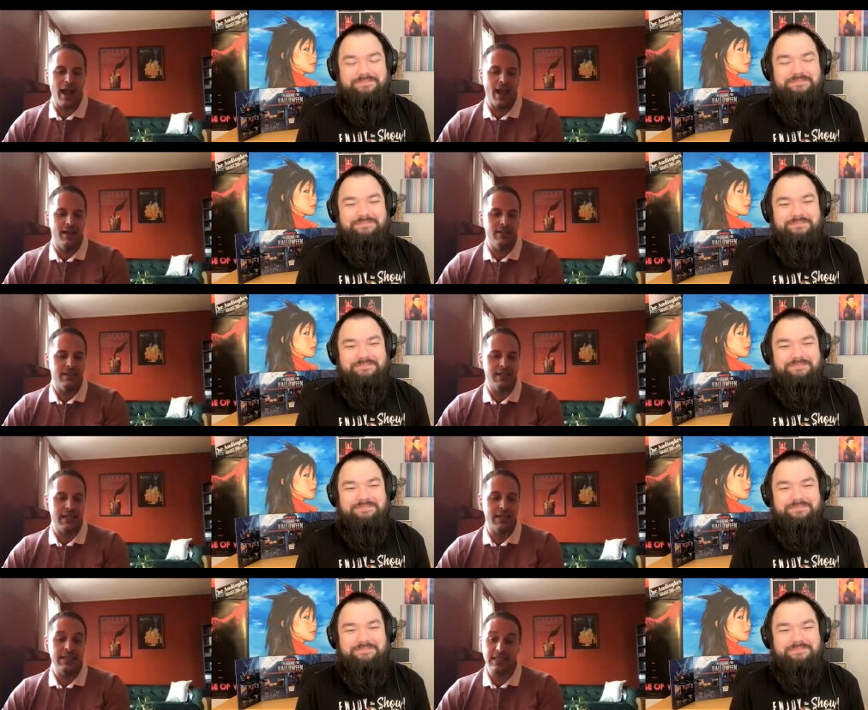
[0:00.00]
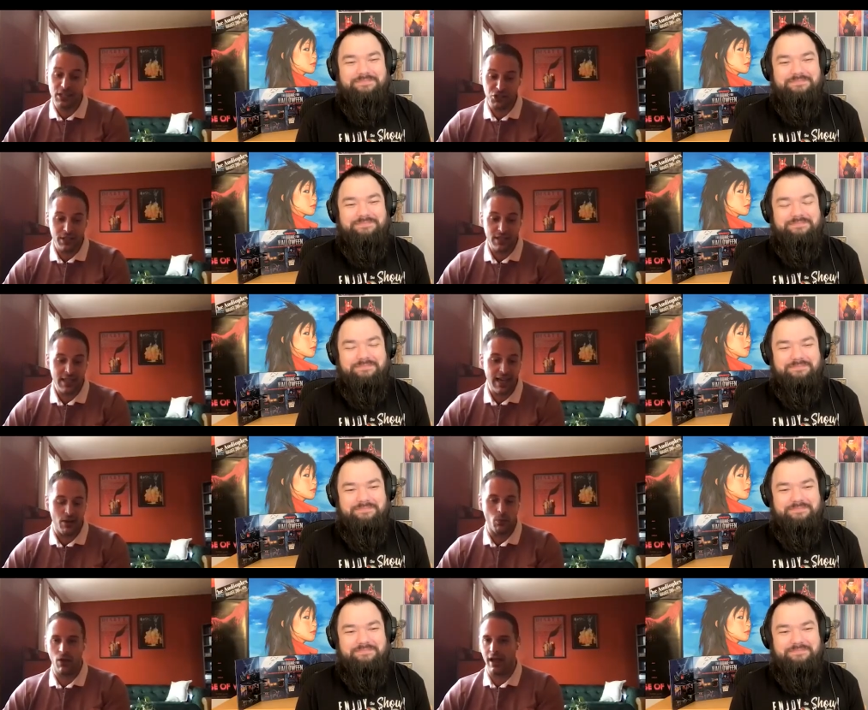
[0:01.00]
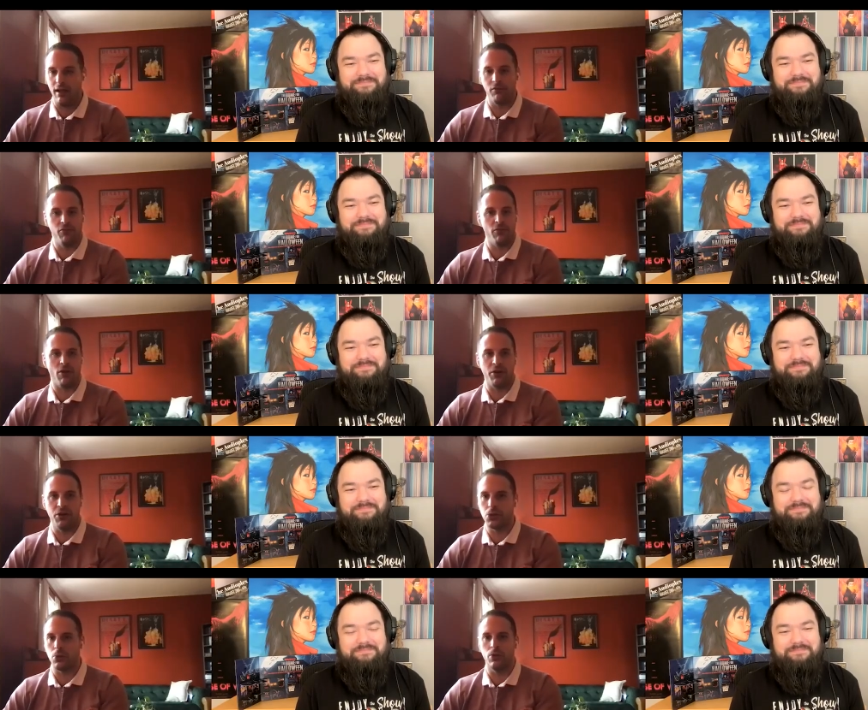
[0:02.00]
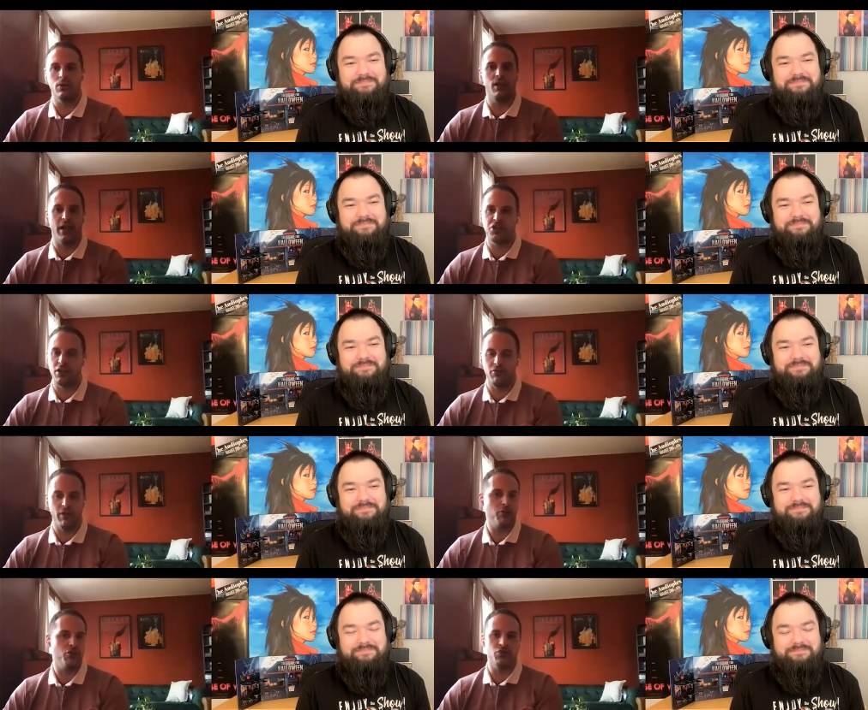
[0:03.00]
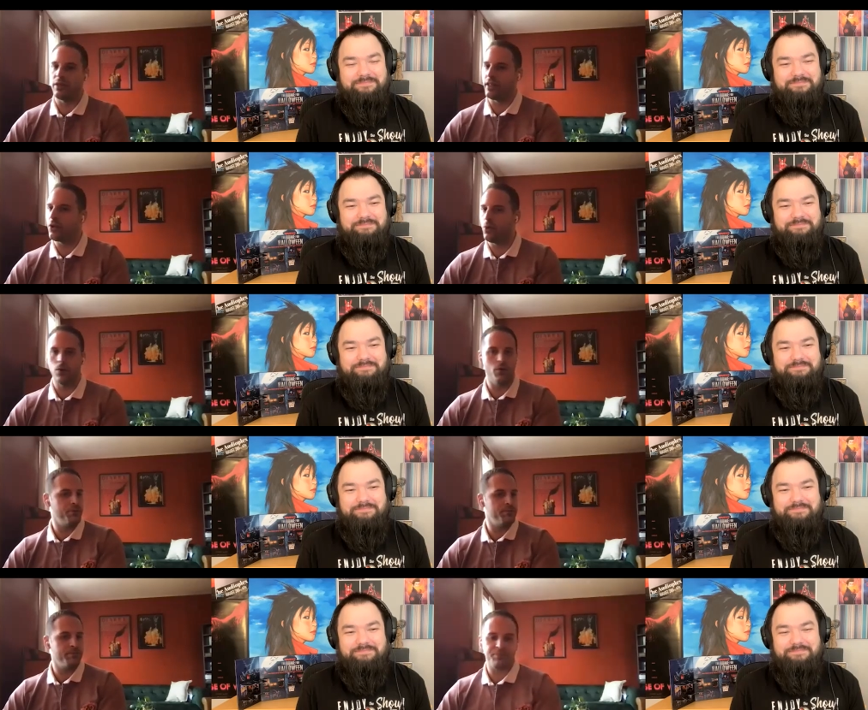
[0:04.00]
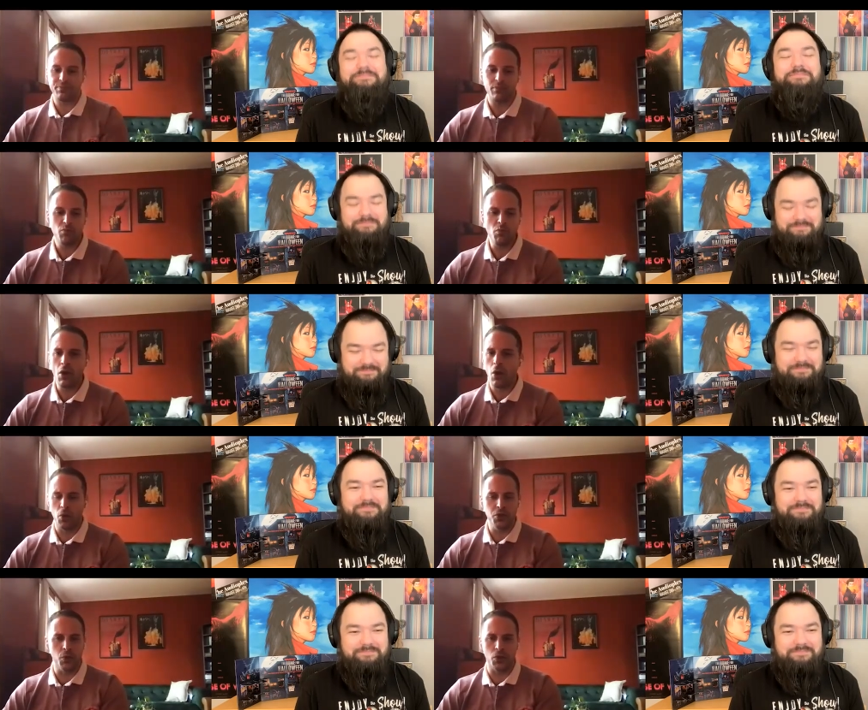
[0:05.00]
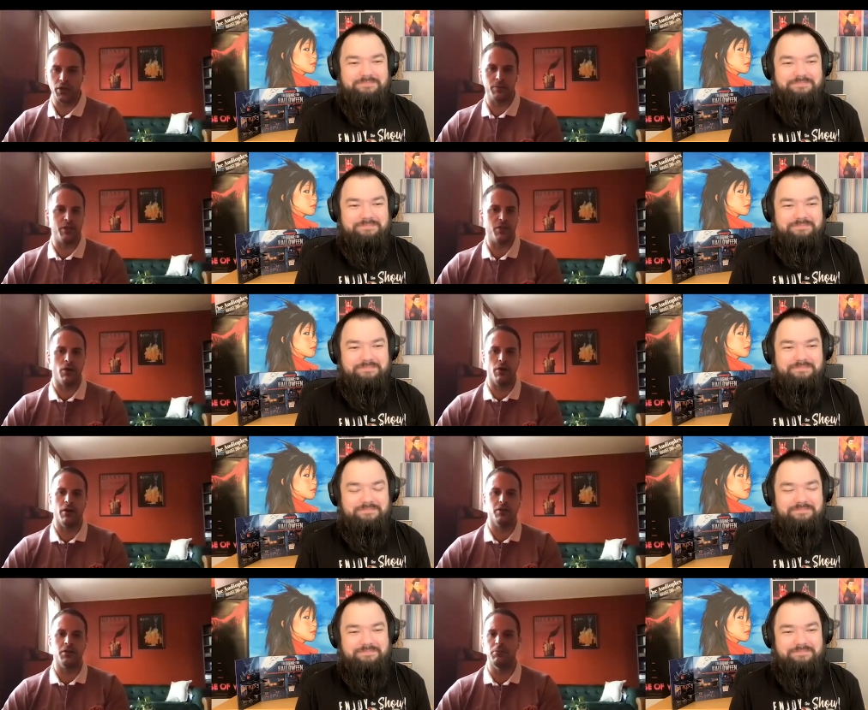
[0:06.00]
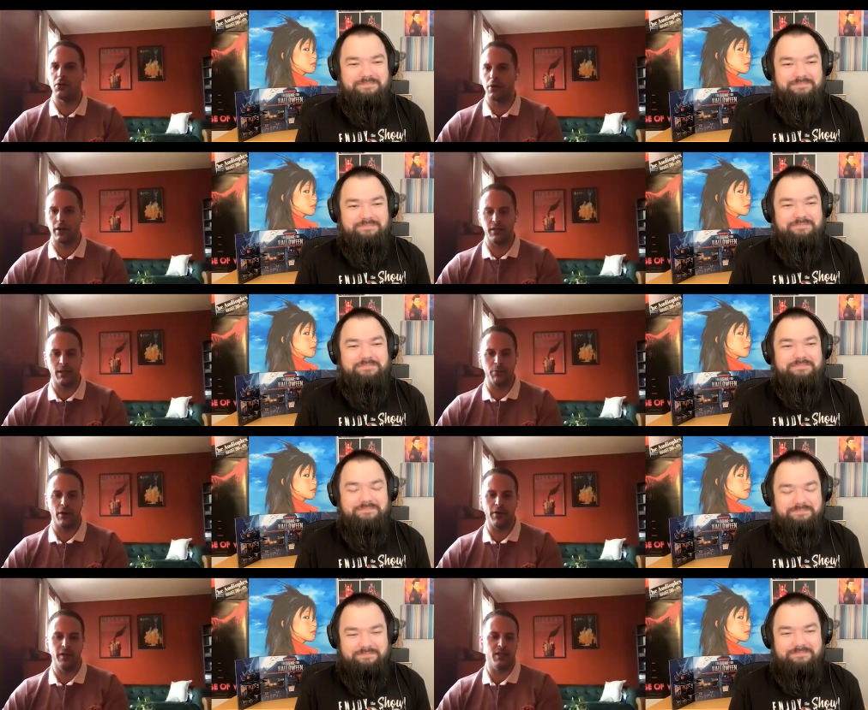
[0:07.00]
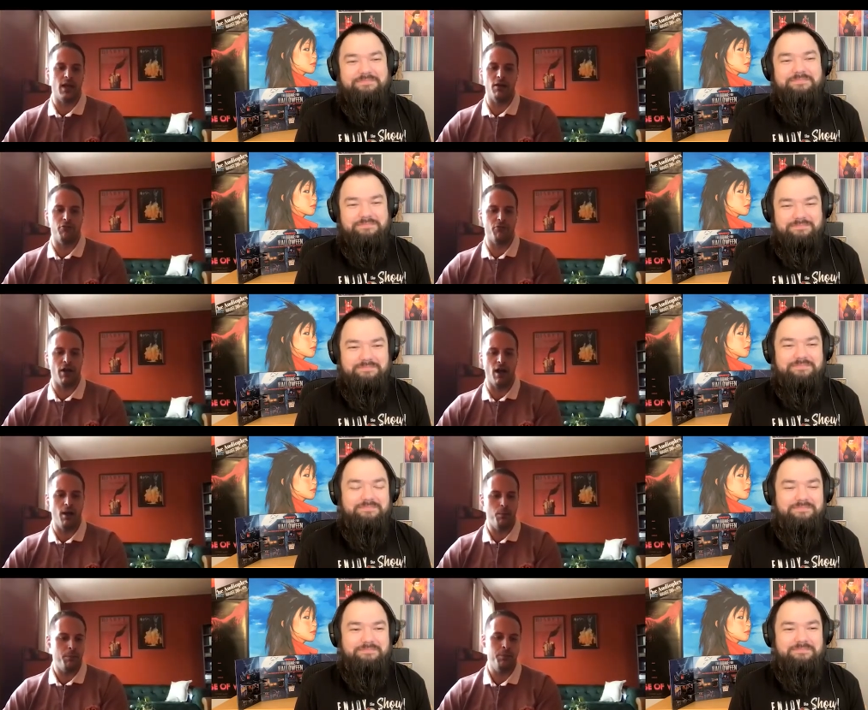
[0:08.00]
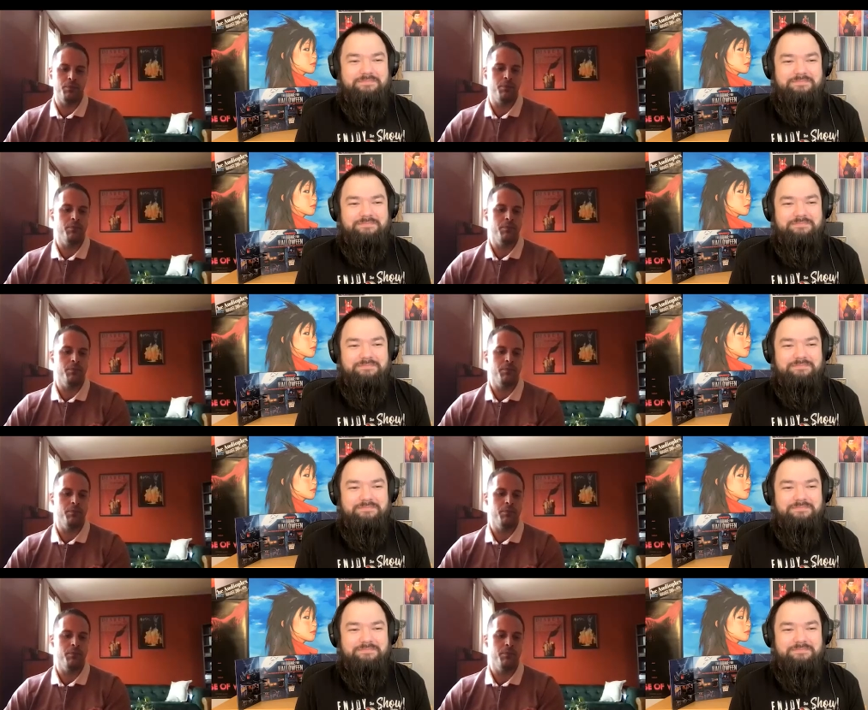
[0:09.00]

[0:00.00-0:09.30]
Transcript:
Speaker 1: And in addition to that, we'll have our usual collection of like just really cool old school Christmas horror, some newer contemporary stuff, um,